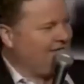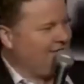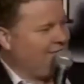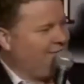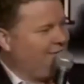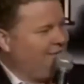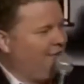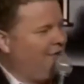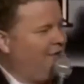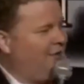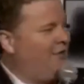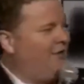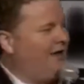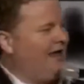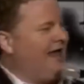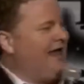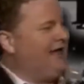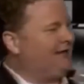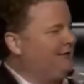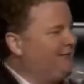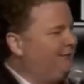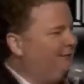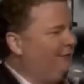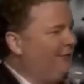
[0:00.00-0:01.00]
on the phone.
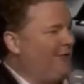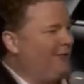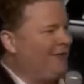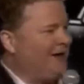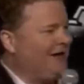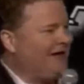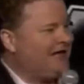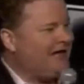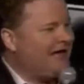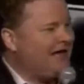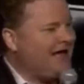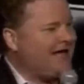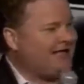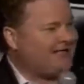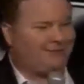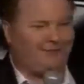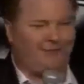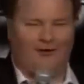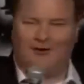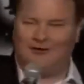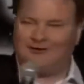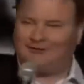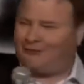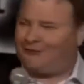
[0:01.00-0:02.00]
Hate the phone, right, guys?
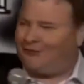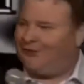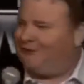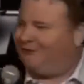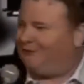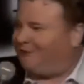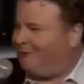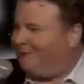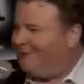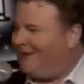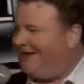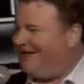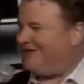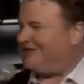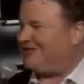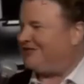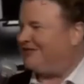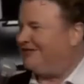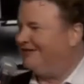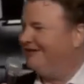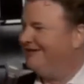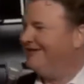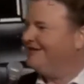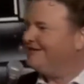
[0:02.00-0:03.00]
Phone for
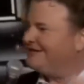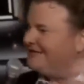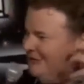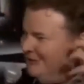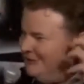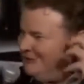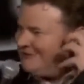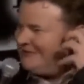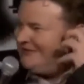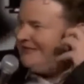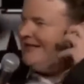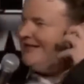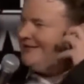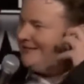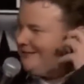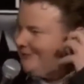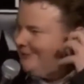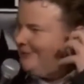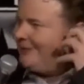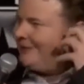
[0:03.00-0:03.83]
information. Tuesday, 2